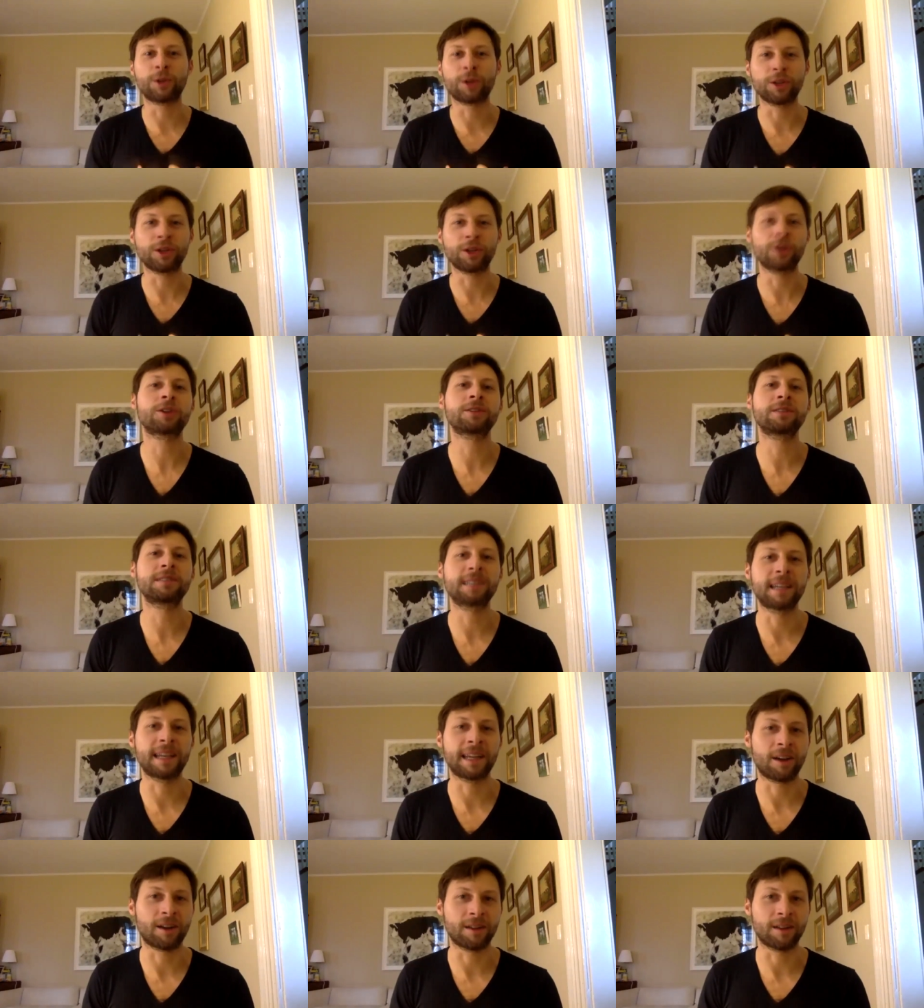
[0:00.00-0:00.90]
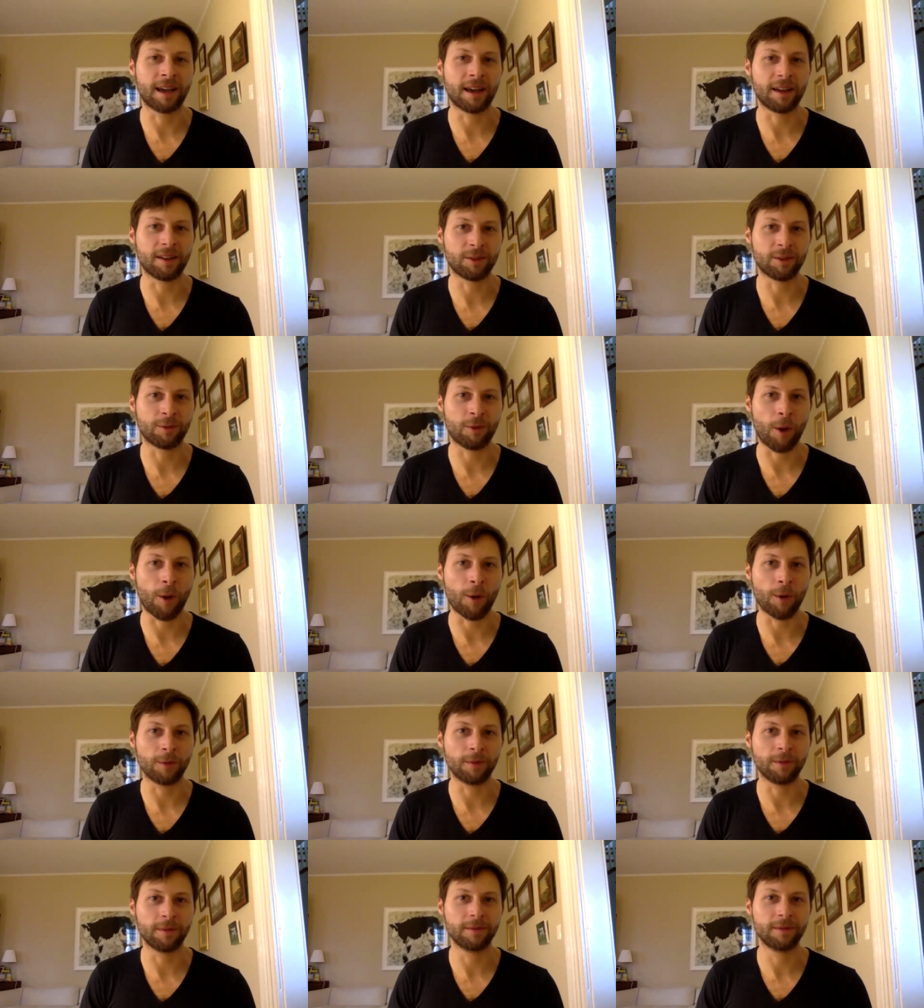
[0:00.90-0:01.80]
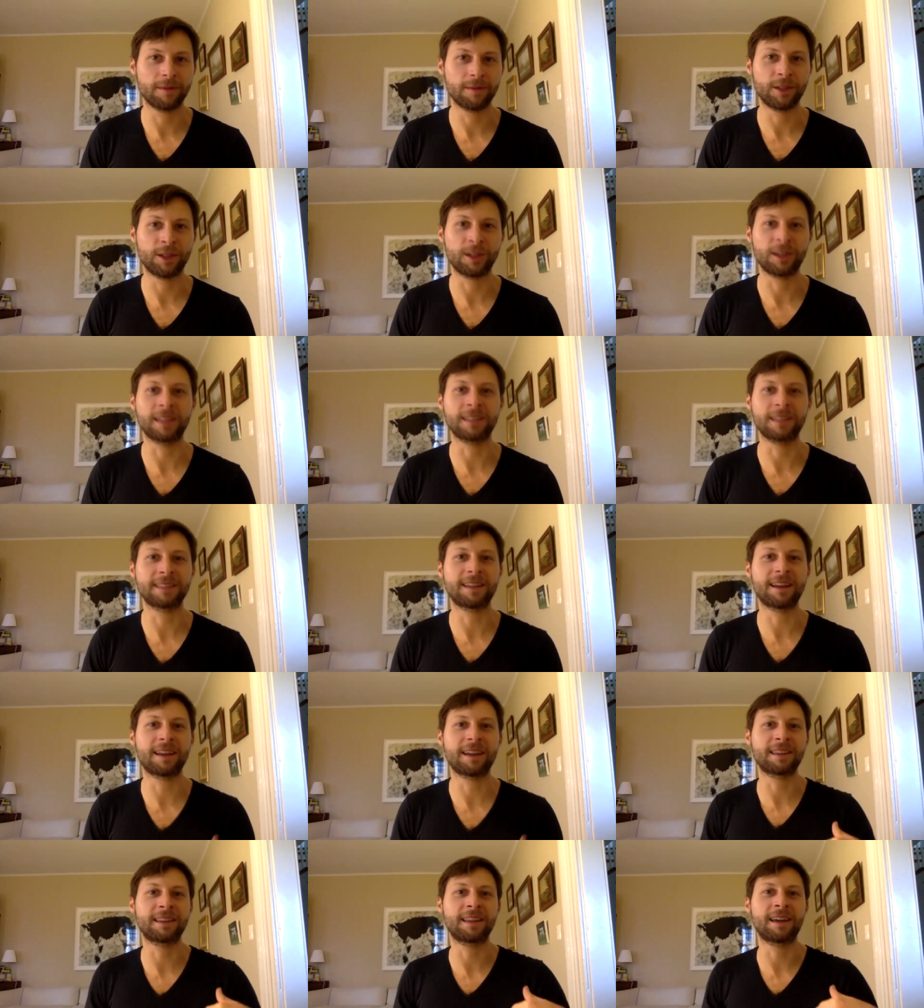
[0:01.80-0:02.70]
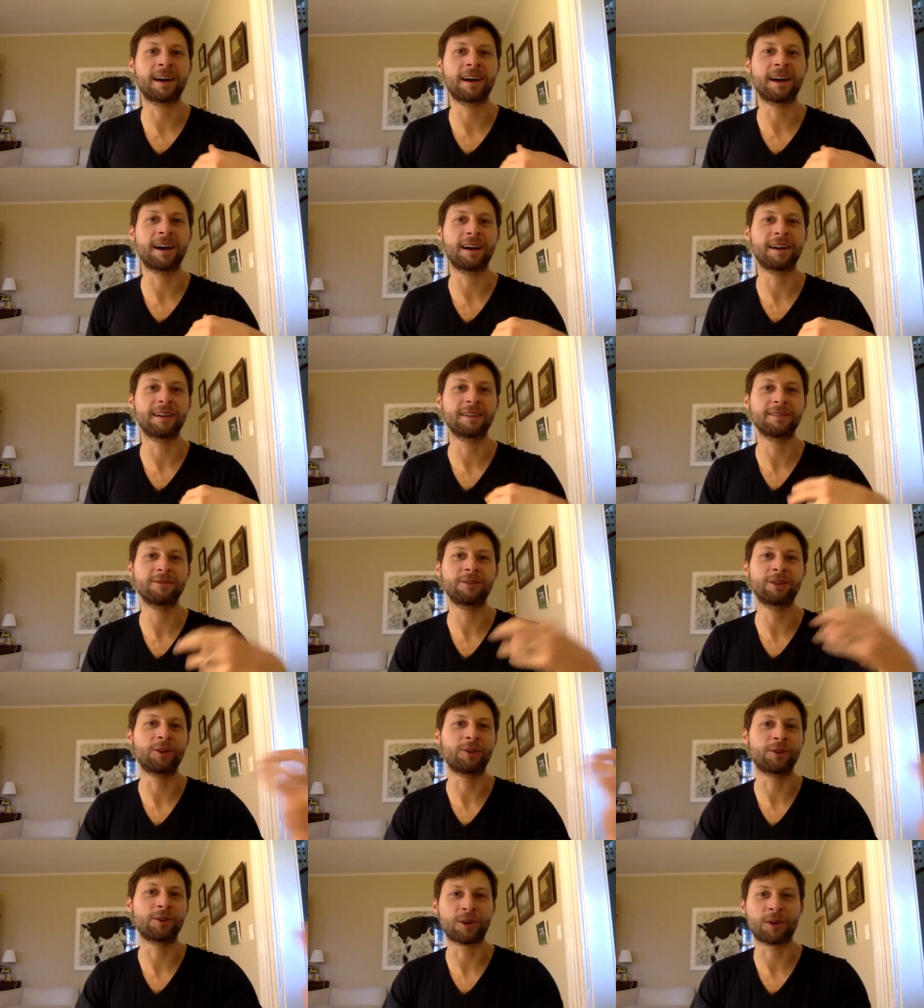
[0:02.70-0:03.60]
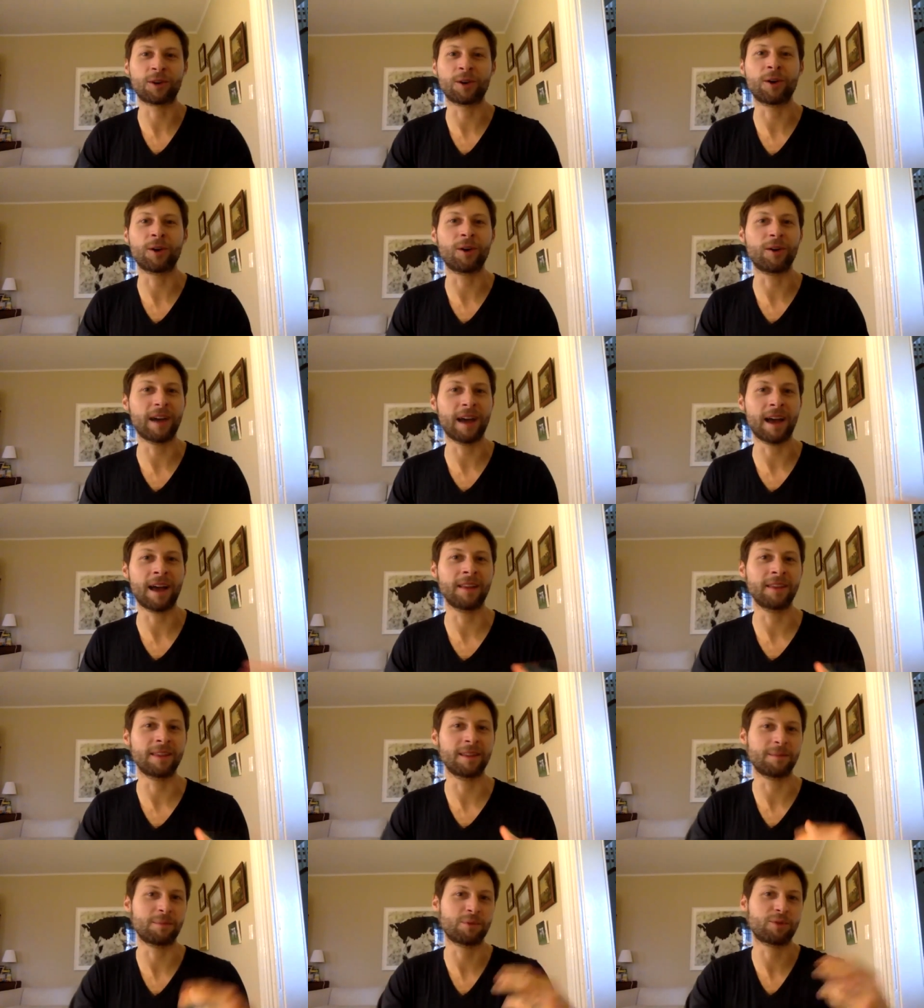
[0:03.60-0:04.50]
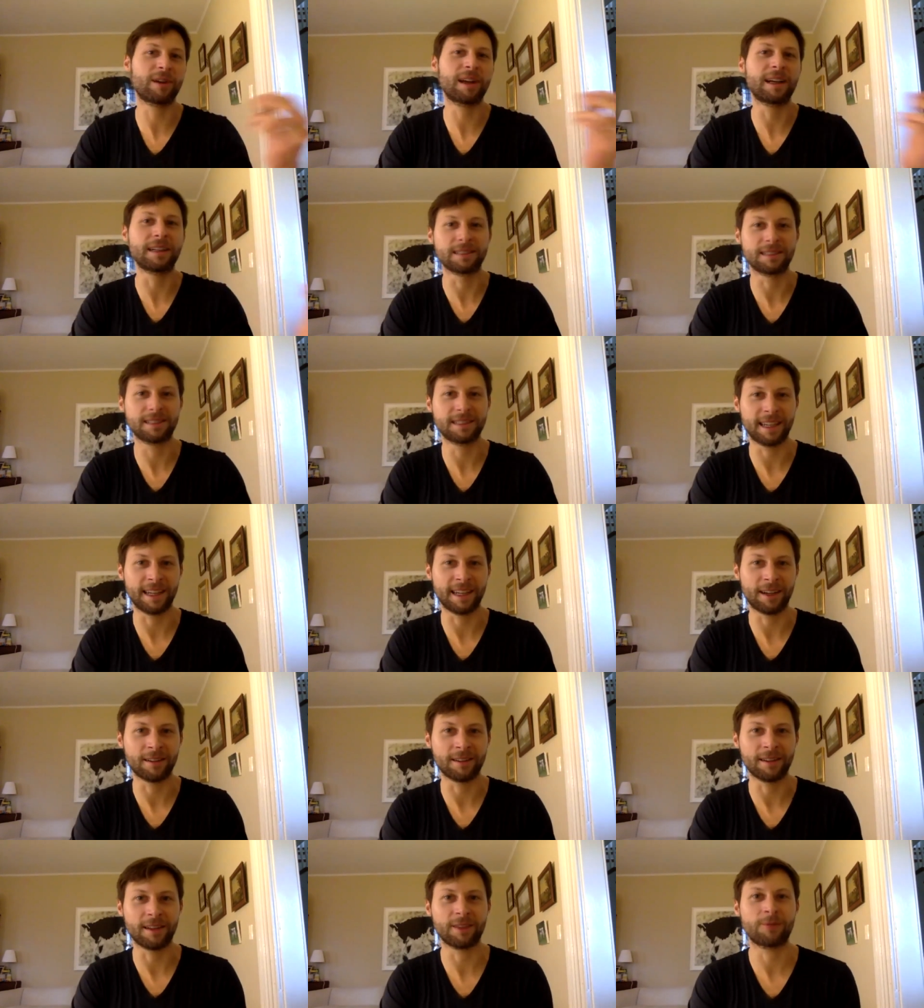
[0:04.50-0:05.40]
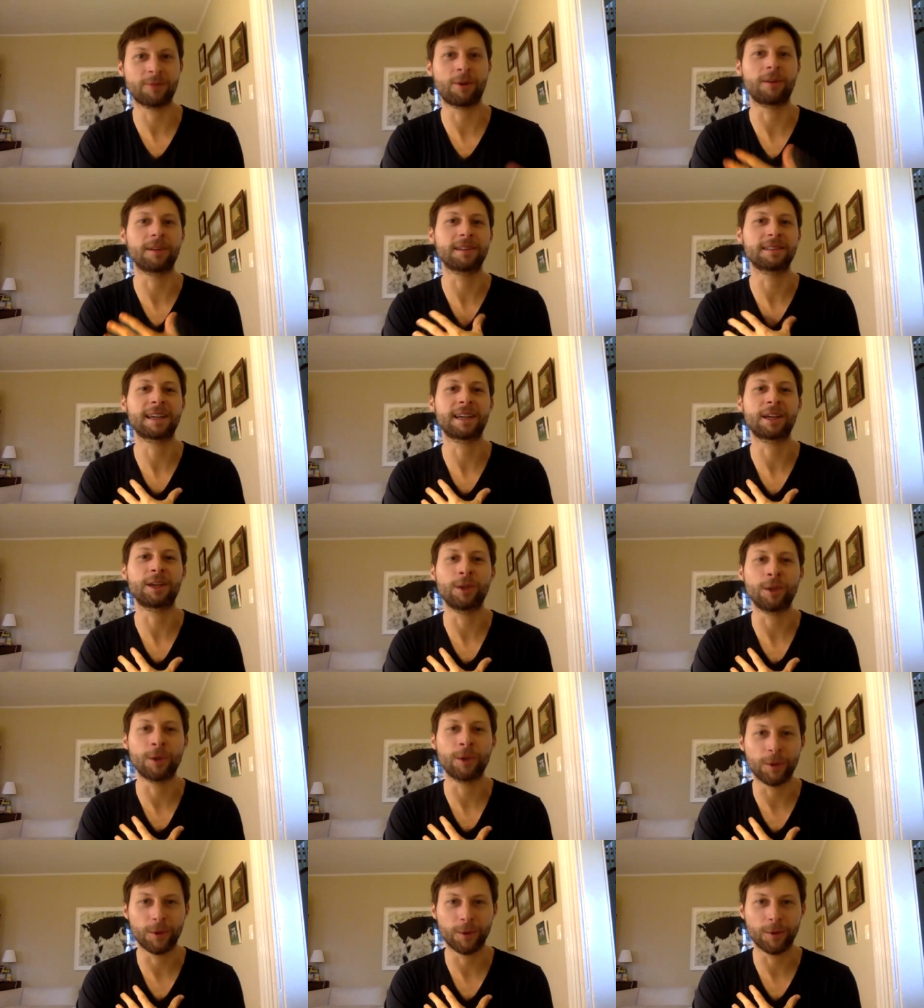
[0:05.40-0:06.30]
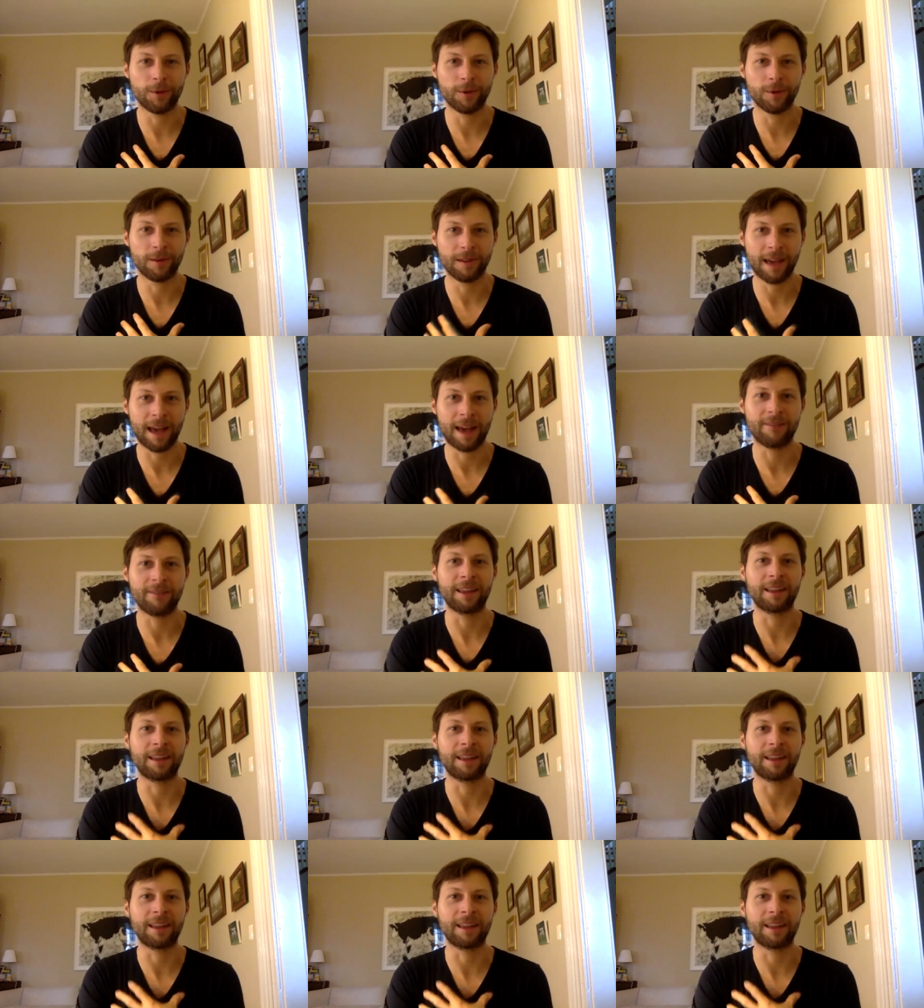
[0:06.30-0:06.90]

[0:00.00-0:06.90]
you're sitting on that throne. It's not the little girl and the prince sitting on that throne. It's like you having mm-hmm.